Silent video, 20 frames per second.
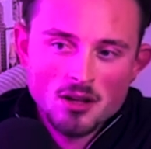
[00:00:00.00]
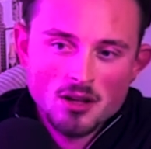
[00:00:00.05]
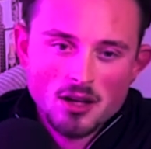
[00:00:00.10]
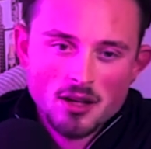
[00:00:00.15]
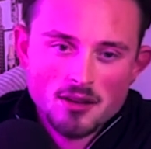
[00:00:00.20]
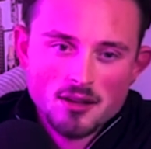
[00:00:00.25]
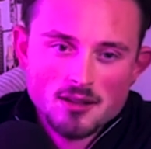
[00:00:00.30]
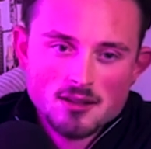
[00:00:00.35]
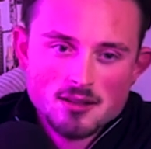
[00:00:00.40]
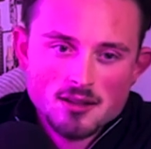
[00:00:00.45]

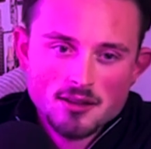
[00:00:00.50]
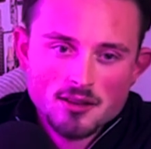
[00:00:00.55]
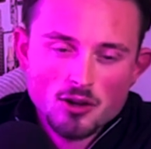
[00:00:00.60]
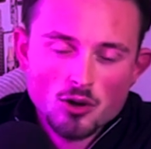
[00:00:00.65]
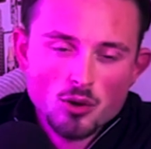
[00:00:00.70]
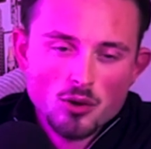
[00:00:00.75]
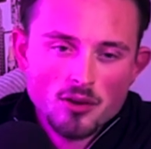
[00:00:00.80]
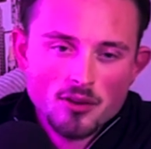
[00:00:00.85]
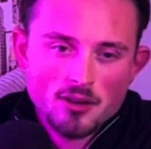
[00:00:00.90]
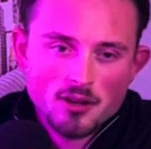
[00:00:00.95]
And that's like the
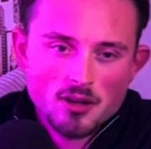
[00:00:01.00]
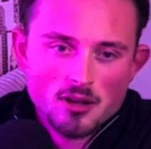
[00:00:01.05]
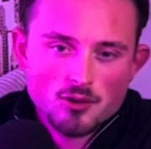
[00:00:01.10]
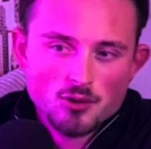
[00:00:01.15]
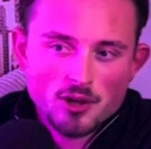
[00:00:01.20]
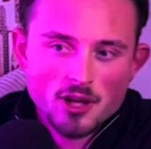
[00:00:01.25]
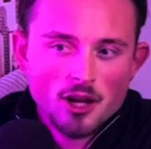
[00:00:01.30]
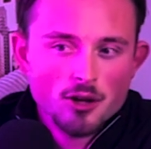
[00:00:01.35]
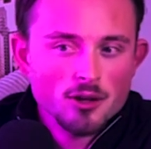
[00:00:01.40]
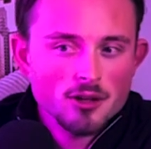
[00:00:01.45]
only thing that you
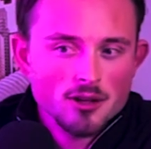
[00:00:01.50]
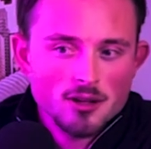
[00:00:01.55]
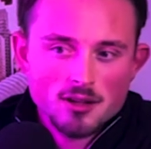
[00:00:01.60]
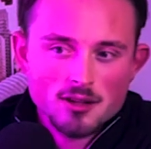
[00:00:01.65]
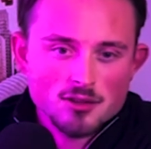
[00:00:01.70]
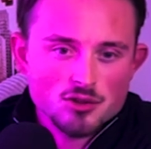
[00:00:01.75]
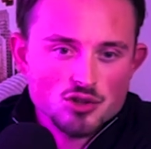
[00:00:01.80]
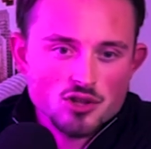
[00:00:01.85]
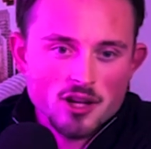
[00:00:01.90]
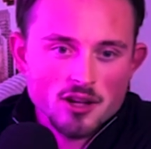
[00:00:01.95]
can
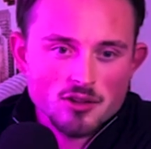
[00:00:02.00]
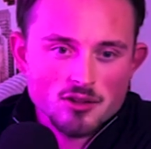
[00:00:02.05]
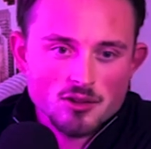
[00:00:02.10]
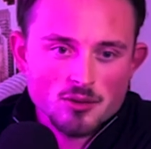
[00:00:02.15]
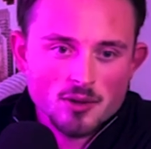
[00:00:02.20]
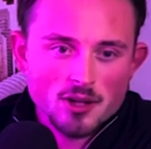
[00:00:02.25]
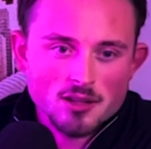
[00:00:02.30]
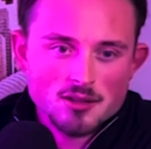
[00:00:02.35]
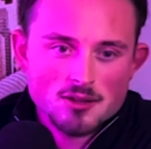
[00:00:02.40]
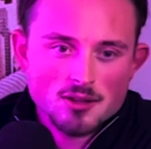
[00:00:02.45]
exchange,
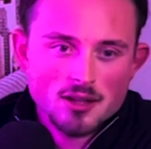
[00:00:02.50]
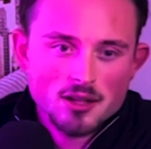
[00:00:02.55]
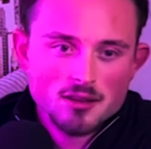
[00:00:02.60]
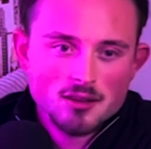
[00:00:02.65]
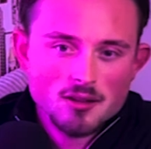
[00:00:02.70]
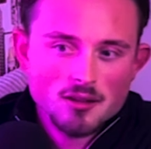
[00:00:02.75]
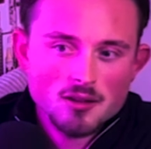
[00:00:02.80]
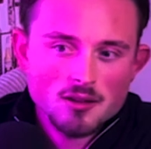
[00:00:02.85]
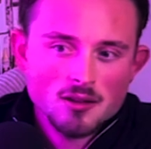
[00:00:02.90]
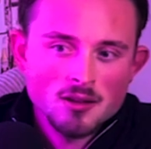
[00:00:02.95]
right? So like
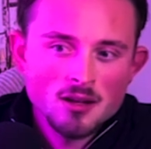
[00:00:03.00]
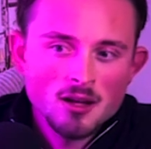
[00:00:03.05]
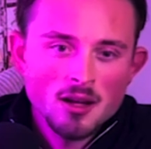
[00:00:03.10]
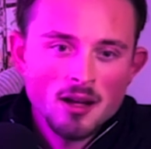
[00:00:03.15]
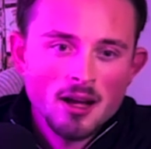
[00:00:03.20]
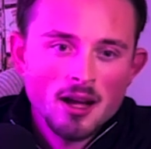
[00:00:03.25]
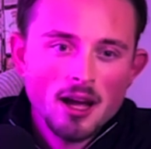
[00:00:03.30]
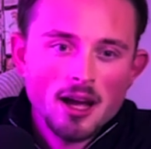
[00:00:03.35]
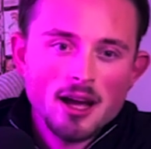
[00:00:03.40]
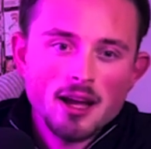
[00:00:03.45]
the
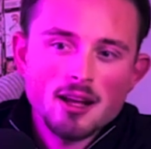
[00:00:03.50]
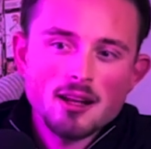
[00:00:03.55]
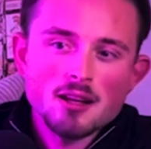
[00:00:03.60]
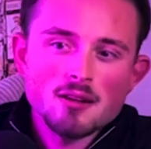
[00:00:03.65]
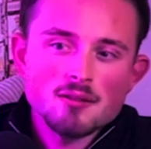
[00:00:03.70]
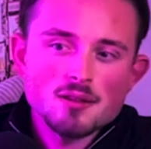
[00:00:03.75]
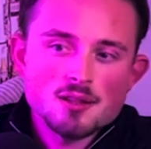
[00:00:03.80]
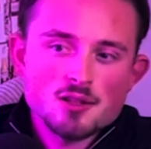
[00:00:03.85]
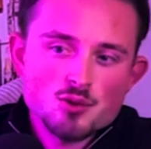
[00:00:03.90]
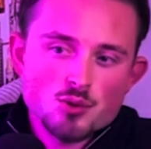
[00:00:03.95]
high
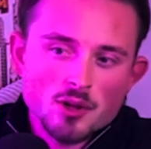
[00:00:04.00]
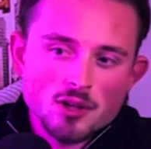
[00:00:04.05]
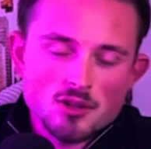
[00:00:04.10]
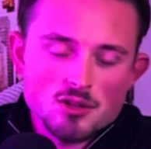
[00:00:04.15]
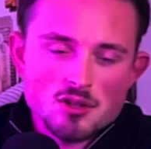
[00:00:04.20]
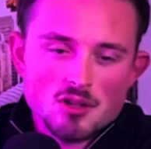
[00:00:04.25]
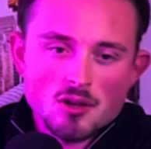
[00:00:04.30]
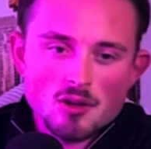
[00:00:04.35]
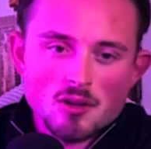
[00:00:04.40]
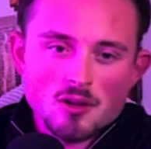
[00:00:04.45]
level
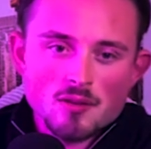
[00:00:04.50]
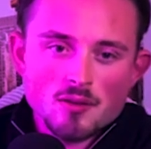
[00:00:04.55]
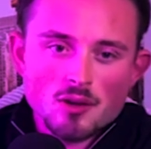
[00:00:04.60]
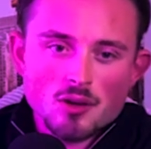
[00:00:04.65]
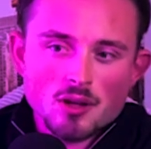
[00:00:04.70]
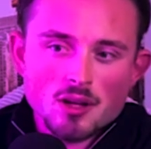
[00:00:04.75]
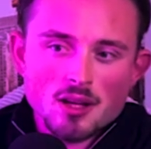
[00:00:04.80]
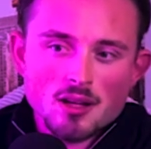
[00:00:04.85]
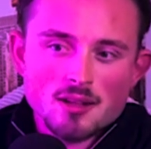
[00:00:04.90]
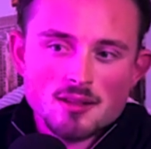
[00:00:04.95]
strategy of,
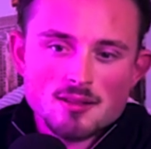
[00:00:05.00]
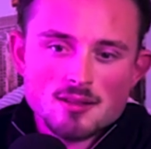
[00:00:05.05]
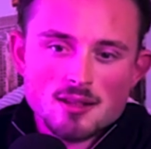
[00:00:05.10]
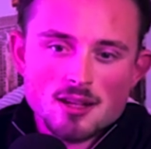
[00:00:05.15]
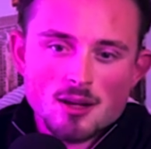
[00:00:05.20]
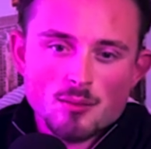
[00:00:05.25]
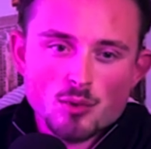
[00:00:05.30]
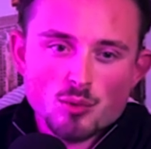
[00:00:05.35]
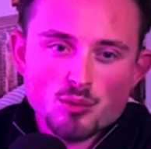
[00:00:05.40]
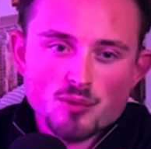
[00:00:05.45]
okay, let's
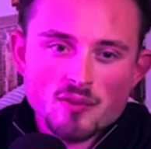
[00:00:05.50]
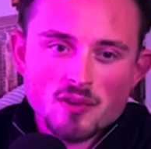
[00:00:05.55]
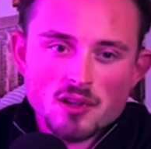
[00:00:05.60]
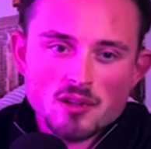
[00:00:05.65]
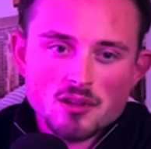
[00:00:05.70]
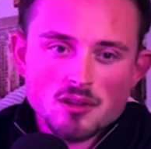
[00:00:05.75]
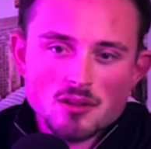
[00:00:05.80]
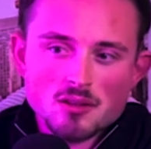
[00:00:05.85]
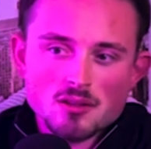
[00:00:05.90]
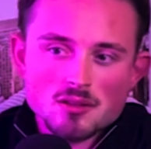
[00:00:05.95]
come up with
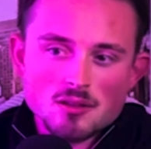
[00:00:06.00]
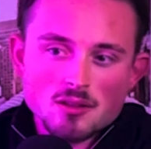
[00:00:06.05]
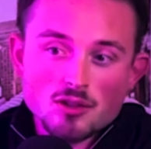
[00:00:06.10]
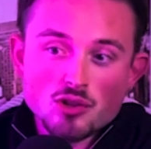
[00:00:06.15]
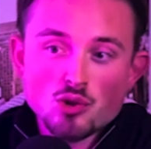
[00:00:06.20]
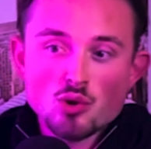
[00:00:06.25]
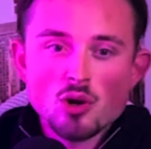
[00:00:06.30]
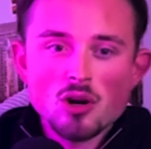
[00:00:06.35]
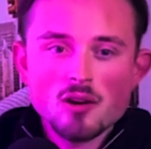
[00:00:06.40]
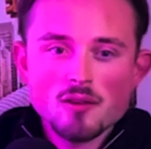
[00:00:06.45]
like a
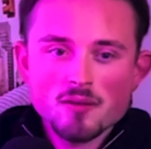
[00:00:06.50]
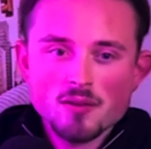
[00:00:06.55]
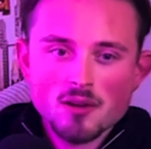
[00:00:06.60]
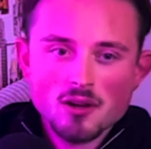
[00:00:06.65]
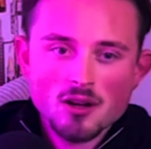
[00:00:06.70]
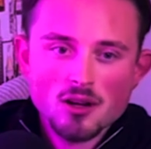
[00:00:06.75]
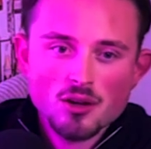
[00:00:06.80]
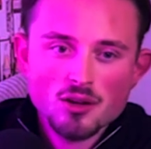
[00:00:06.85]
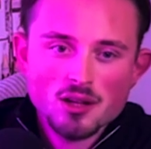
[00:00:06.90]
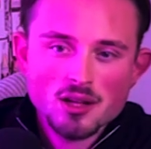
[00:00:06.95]
new offer
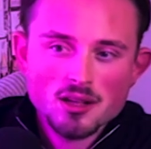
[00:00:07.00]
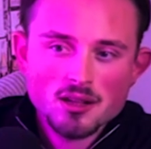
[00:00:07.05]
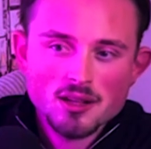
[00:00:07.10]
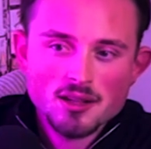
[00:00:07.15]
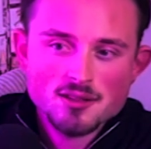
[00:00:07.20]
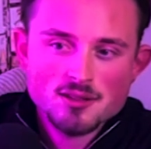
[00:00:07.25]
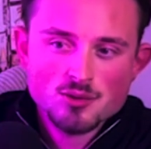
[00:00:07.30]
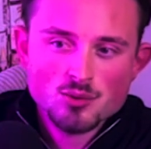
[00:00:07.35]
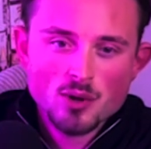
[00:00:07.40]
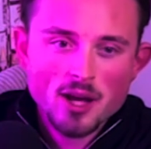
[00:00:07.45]
or like
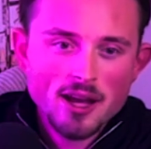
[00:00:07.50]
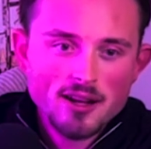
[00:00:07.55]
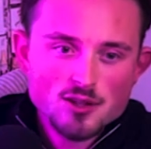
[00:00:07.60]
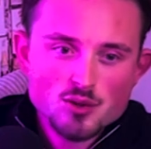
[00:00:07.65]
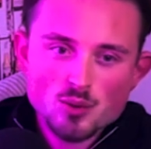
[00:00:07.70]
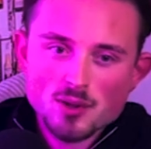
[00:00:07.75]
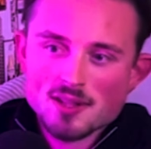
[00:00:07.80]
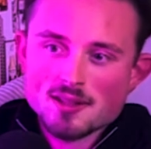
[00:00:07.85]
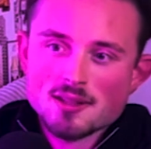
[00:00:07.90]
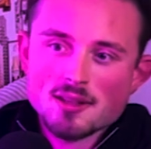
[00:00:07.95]
let's do
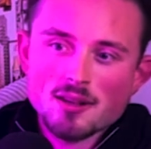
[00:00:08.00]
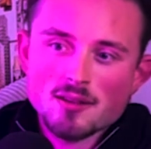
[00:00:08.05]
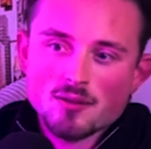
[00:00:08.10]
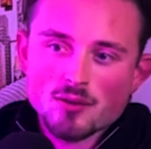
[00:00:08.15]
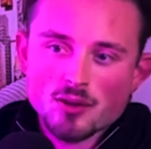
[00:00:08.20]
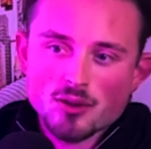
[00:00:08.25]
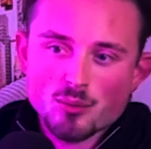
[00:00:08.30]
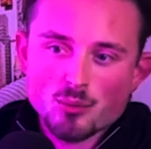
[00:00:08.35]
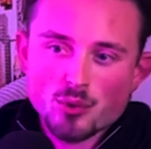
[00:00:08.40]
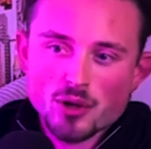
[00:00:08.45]
XYZ
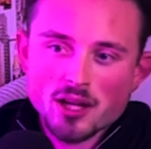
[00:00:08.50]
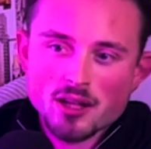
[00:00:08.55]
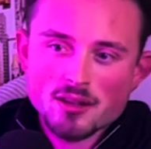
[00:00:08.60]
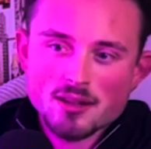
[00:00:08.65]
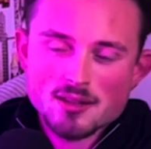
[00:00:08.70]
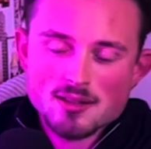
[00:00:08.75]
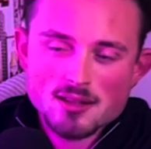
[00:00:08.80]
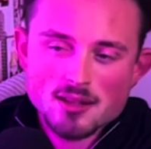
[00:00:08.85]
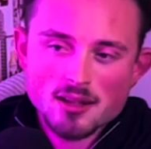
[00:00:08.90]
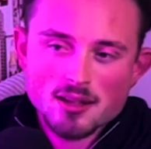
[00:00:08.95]
for the brand
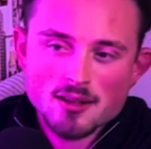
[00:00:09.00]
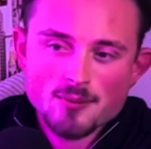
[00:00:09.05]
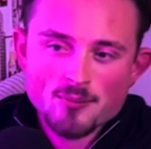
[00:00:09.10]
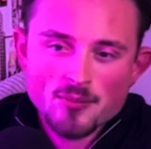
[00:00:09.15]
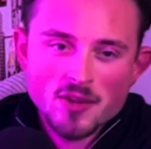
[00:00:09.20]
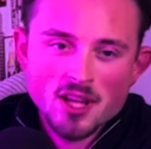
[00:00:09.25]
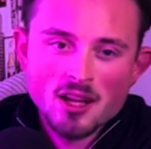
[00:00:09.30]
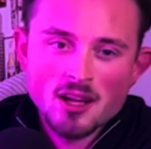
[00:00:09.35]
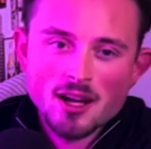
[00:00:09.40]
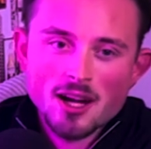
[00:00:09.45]
that's like
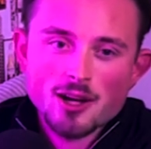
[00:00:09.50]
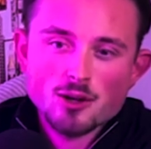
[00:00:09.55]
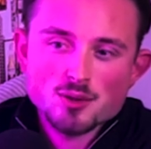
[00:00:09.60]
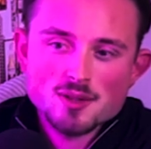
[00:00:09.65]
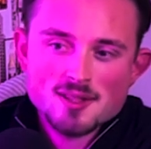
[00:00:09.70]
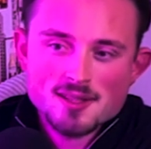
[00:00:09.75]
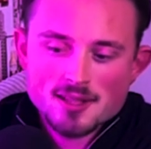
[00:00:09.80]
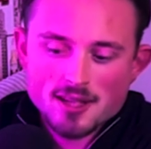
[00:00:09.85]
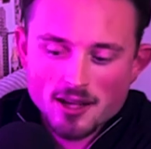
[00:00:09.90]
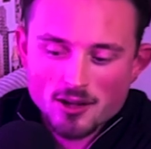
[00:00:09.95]

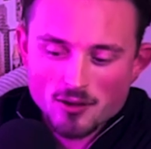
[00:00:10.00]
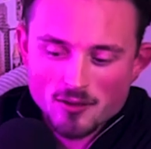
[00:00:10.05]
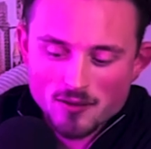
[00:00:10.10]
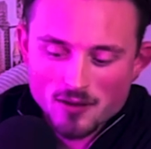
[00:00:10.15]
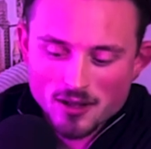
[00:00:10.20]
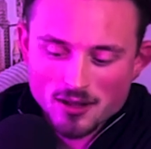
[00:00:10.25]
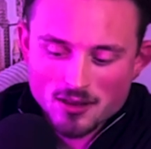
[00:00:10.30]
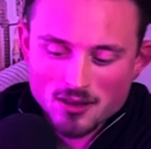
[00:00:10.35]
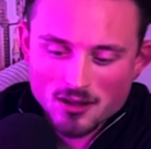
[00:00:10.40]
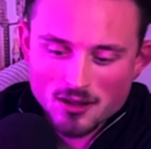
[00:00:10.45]
outside of
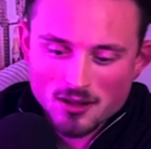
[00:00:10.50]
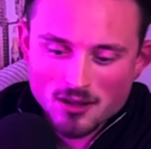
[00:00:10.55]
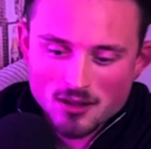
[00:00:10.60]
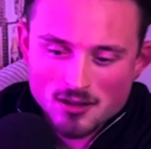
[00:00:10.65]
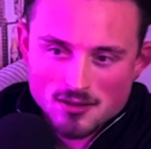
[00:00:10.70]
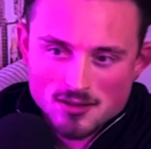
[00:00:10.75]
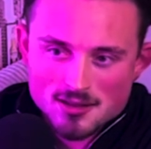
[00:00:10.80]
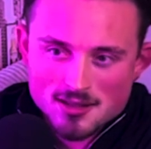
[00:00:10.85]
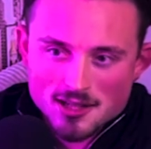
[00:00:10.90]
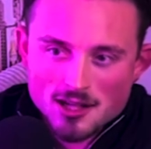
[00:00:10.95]
like
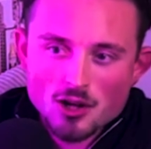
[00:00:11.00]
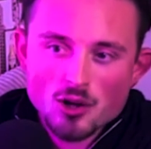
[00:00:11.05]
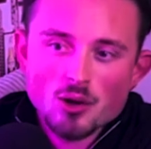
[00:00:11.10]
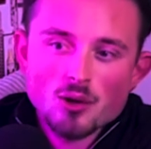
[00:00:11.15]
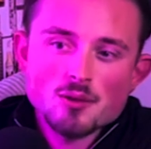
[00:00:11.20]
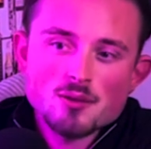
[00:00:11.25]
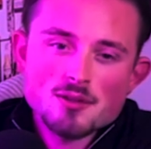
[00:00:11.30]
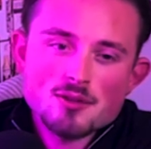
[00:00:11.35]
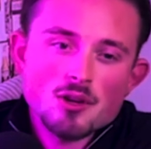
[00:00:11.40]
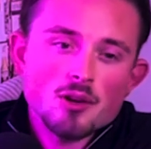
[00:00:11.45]
the
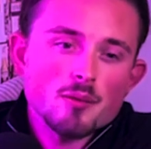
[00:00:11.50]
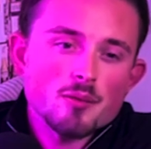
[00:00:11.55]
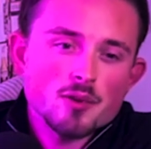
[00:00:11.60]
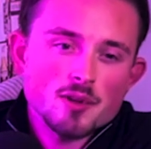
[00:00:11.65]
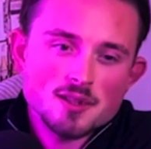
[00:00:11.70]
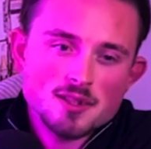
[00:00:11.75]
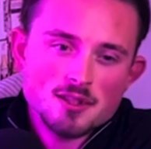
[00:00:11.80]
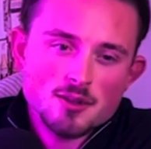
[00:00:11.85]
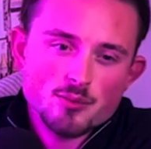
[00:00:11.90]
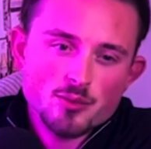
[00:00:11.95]
CRO scope, for
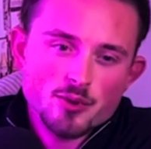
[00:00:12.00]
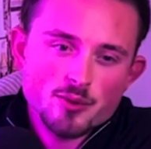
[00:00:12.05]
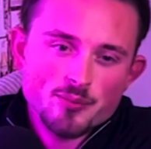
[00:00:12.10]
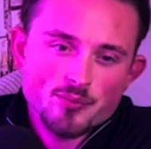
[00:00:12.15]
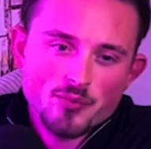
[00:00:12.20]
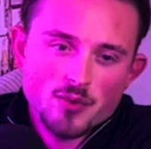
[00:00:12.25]
example.